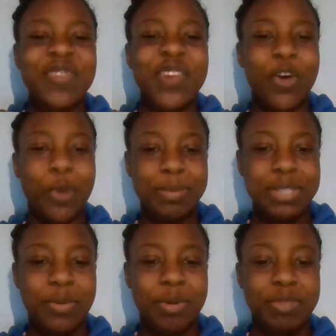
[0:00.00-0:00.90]
my
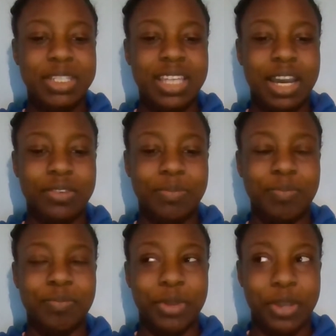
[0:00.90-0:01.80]
website will be down
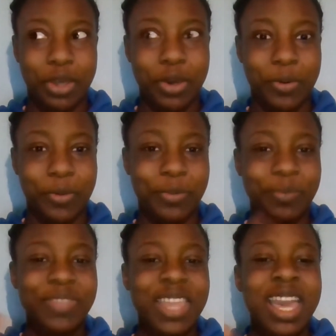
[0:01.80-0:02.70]
below
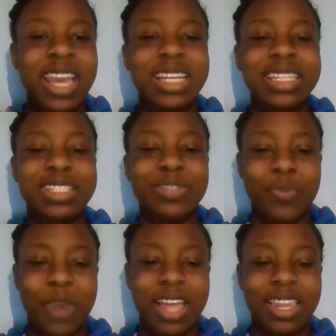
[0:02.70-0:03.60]
as
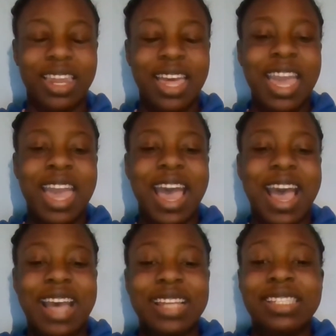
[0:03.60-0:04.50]
well
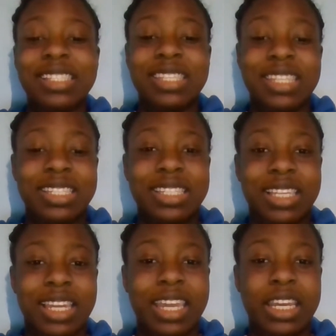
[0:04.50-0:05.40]
as this
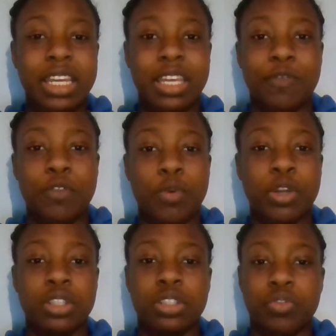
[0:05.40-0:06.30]
link if you
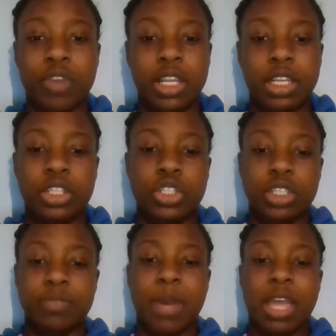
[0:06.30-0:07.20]
want to directly
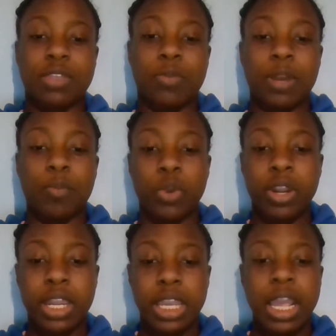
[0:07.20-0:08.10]
just buy the one I'm
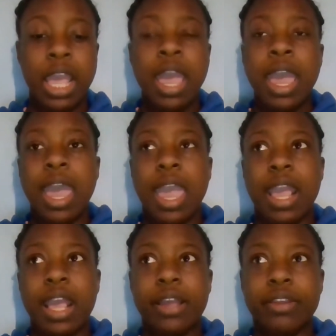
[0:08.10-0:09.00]
wearing.
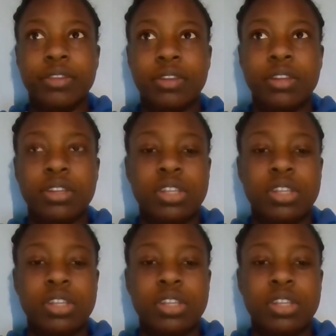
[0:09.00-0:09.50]
And